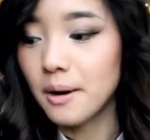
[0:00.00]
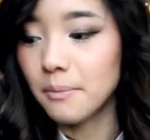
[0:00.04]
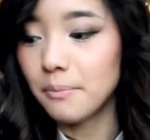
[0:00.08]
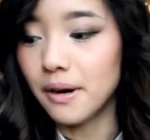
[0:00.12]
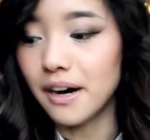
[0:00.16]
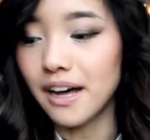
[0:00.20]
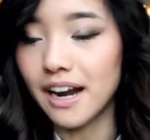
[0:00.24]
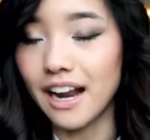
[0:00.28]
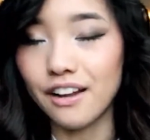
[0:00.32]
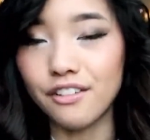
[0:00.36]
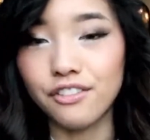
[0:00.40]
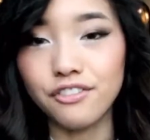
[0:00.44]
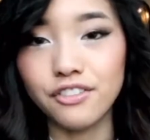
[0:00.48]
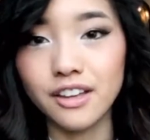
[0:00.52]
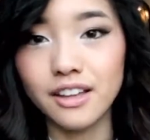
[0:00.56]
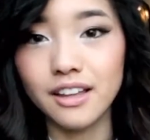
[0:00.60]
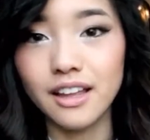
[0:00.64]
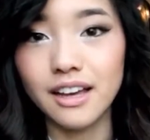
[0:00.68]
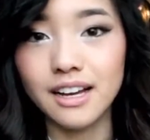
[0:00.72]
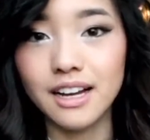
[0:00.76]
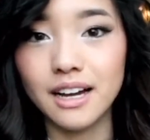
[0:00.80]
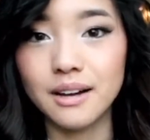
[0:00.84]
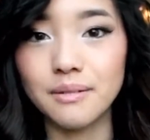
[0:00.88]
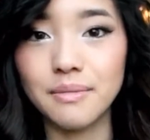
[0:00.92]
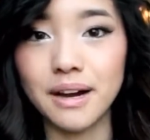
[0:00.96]
but I feel
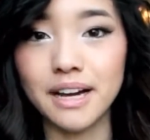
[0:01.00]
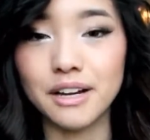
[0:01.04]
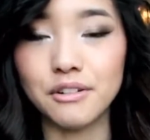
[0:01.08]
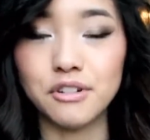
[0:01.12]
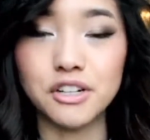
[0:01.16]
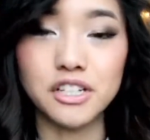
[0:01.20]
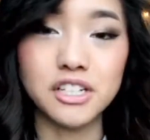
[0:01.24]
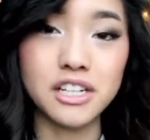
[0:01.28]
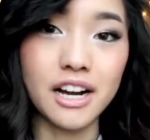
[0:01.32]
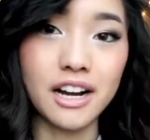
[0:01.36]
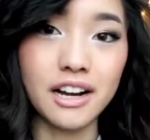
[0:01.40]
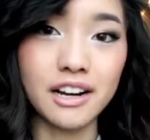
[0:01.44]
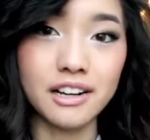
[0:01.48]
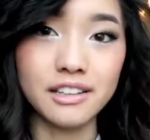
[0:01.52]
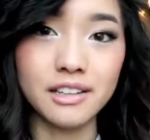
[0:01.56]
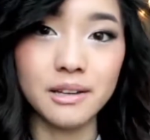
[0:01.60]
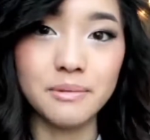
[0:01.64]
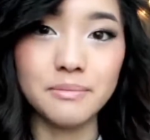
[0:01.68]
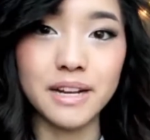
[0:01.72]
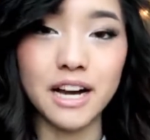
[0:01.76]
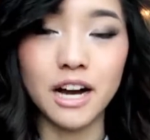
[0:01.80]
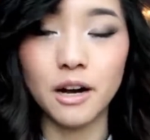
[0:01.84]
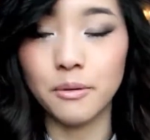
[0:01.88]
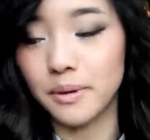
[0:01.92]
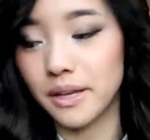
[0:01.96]
like I might retire
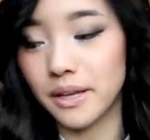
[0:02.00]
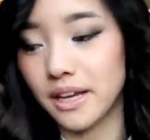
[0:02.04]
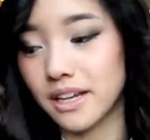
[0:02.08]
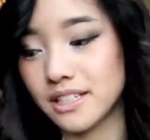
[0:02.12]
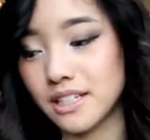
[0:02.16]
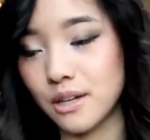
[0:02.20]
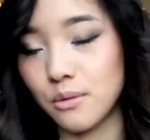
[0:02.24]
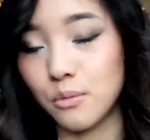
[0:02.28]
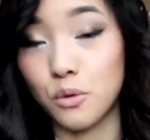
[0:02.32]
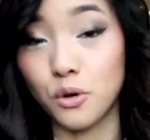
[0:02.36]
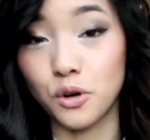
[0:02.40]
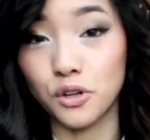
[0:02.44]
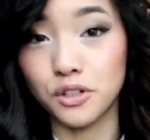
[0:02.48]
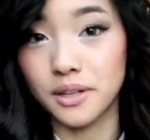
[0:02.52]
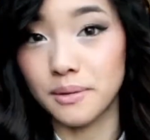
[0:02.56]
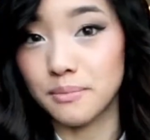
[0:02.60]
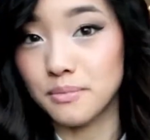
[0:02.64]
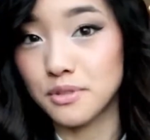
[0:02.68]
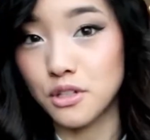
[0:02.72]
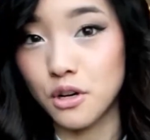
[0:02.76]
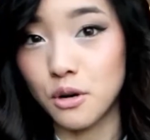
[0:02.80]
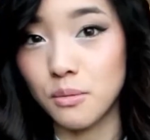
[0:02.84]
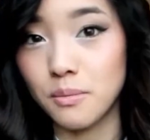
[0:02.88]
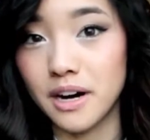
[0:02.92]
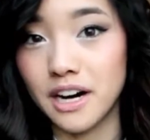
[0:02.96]
them now because I wore them
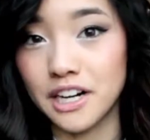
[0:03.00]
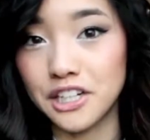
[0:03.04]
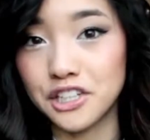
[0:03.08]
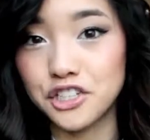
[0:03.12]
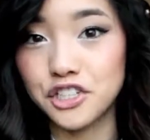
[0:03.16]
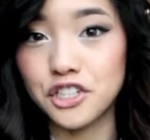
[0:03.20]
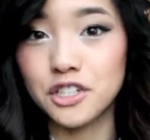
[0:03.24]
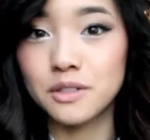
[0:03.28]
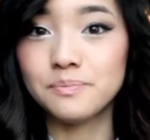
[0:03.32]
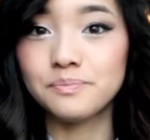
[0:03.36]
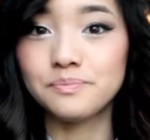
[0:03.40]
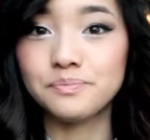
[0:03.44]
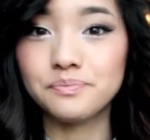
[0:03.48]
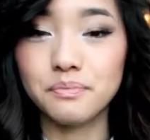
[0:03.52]
so much.